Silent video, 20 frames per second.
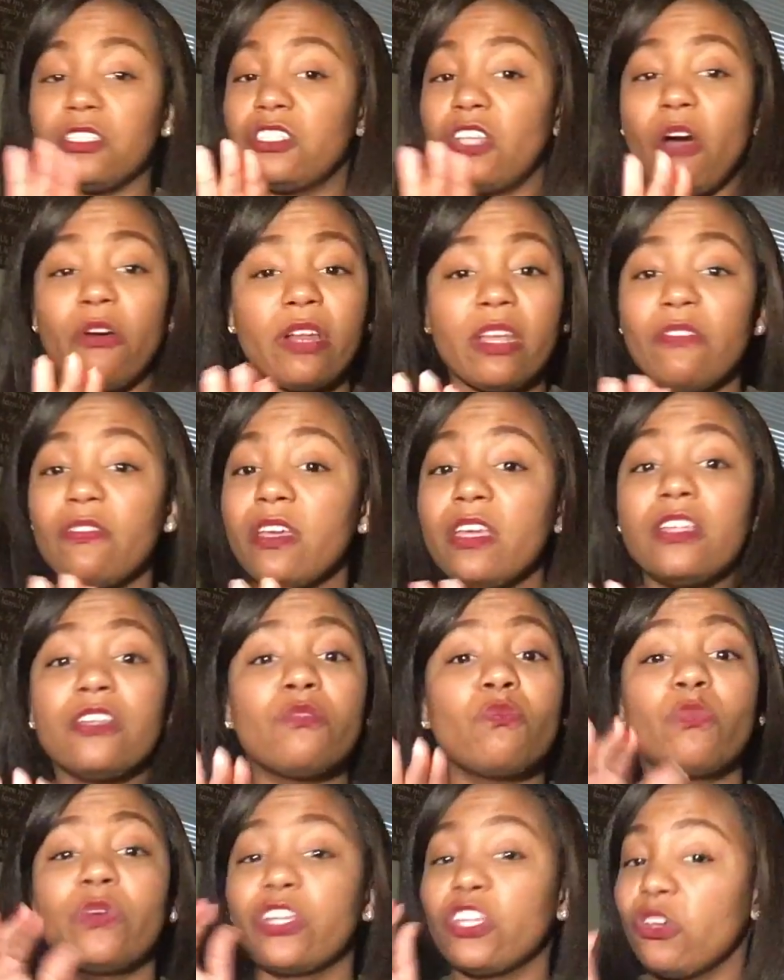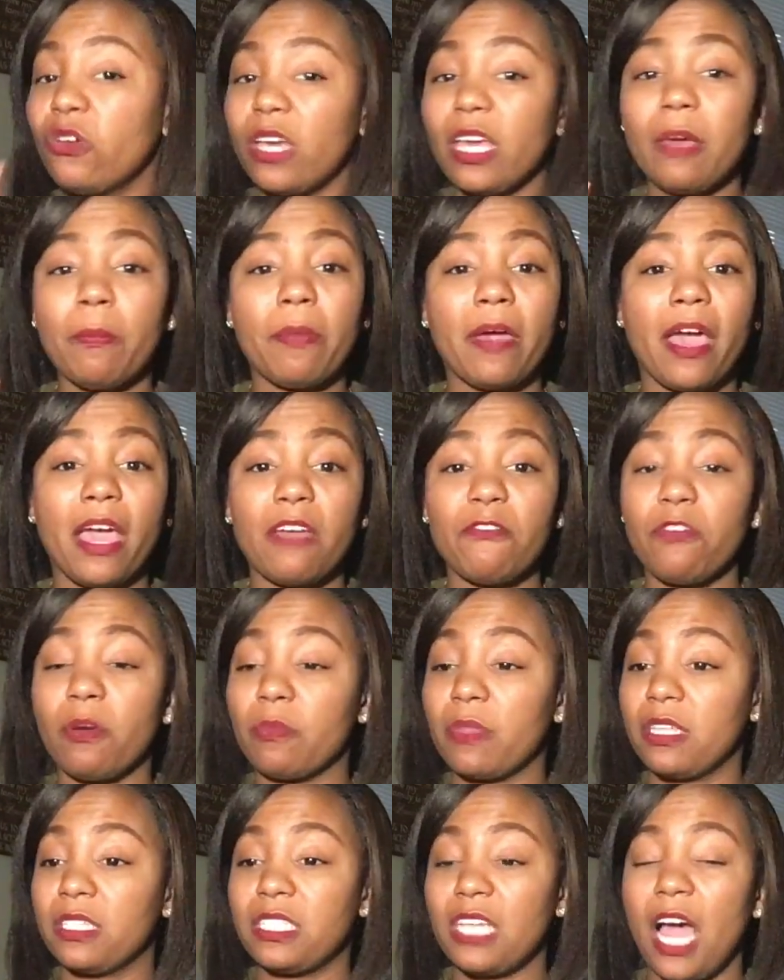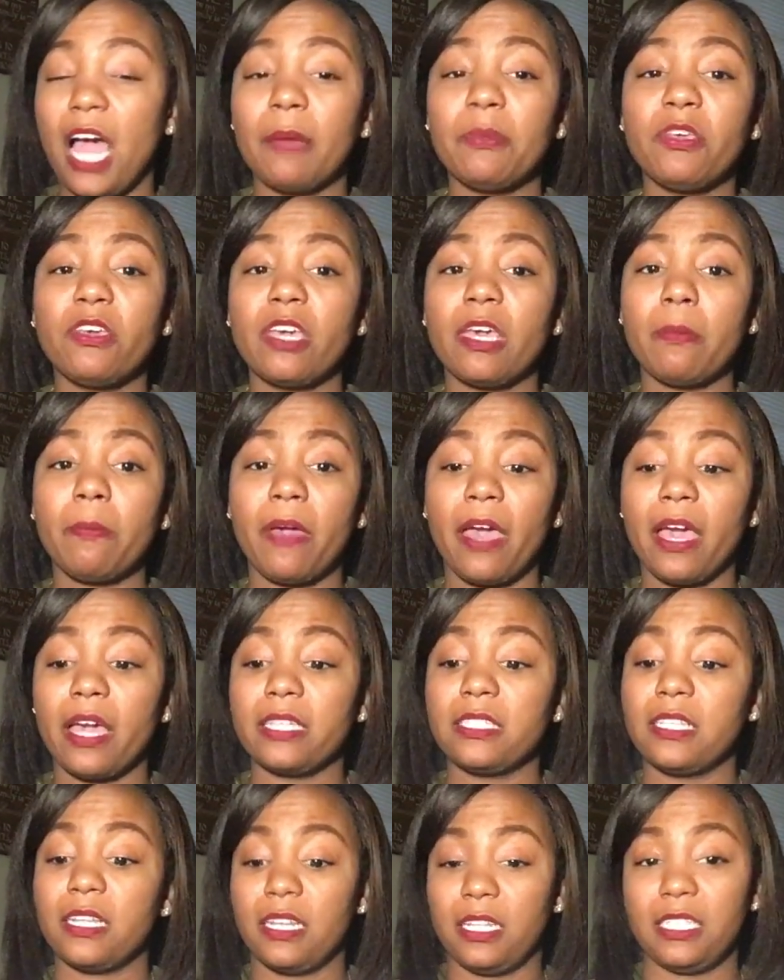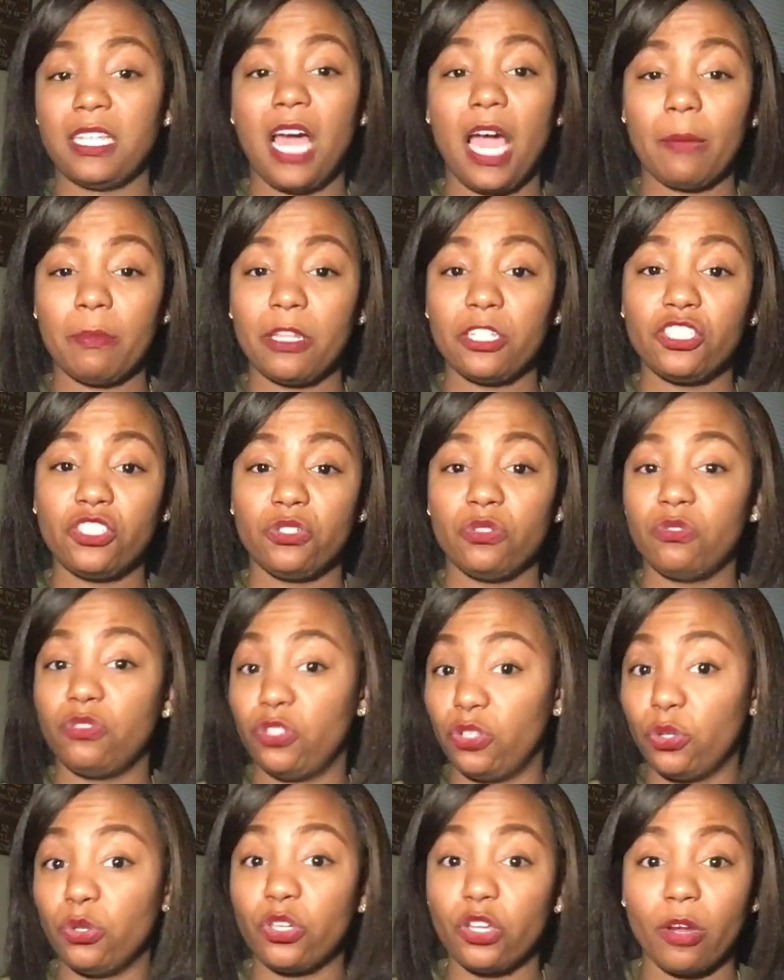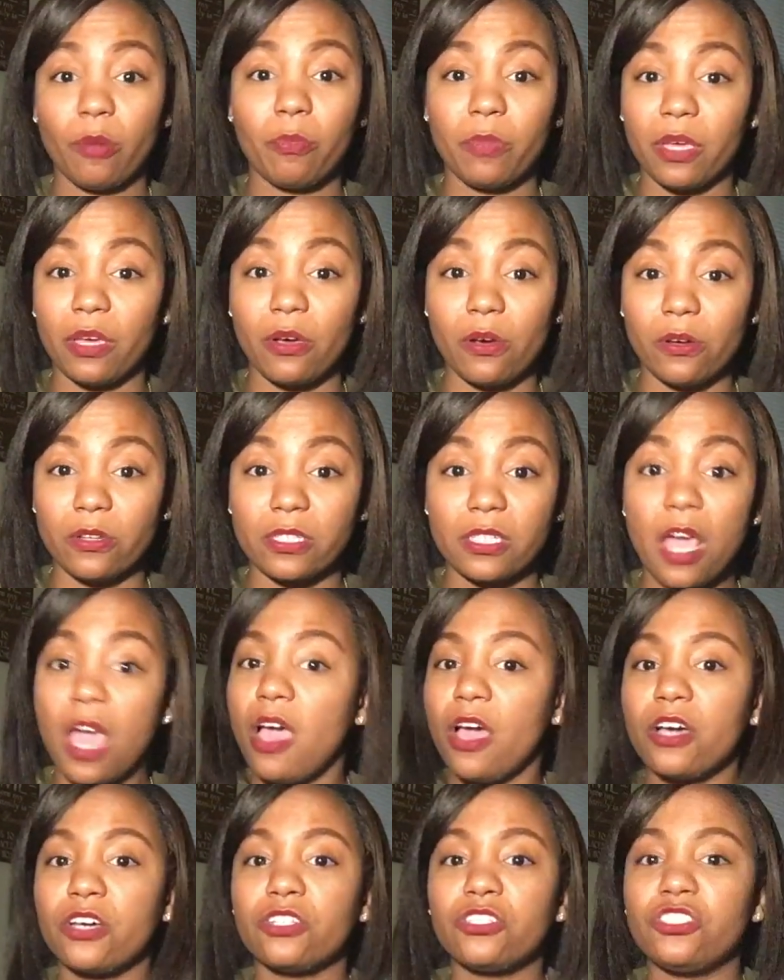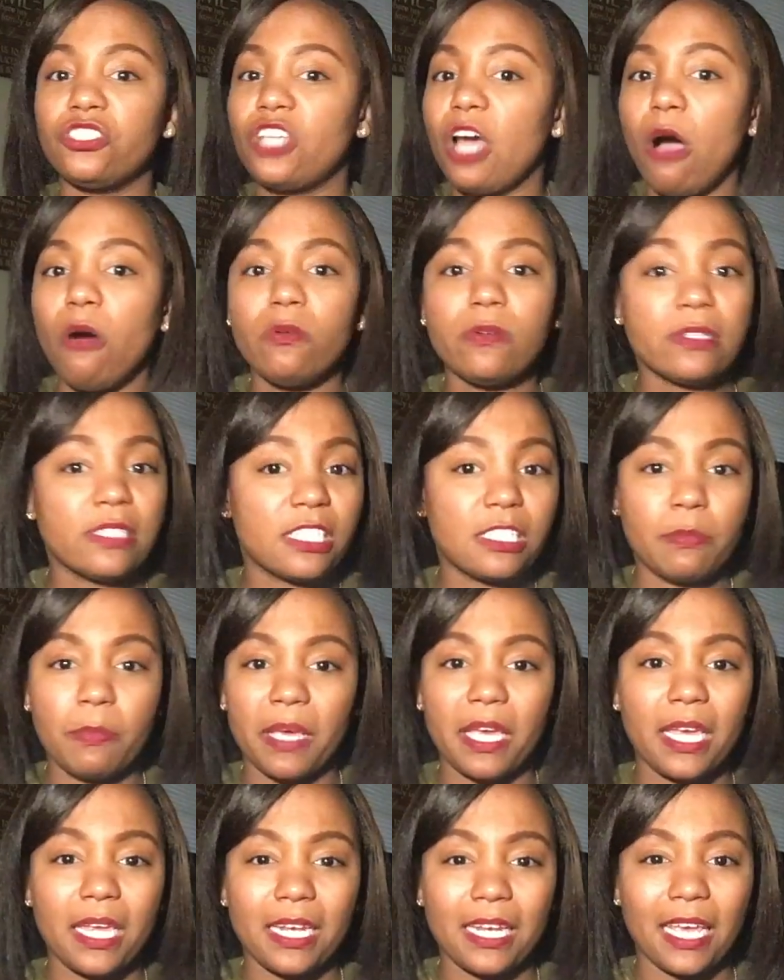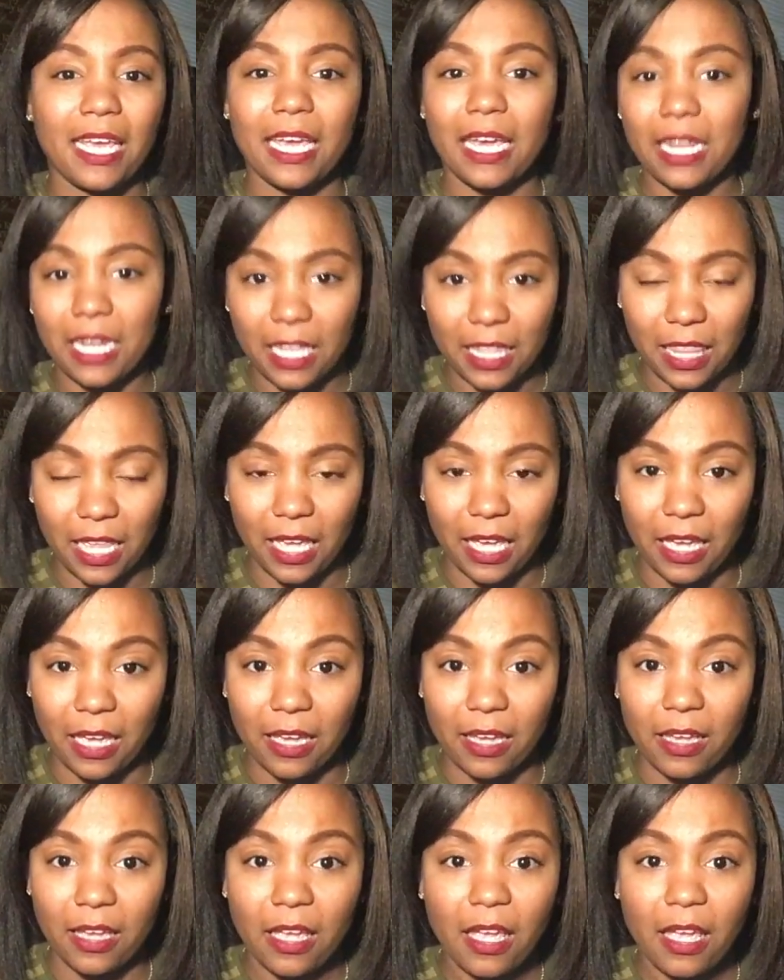When you get paid, from the time you get paid to the time that you do your bills, don't spend anything.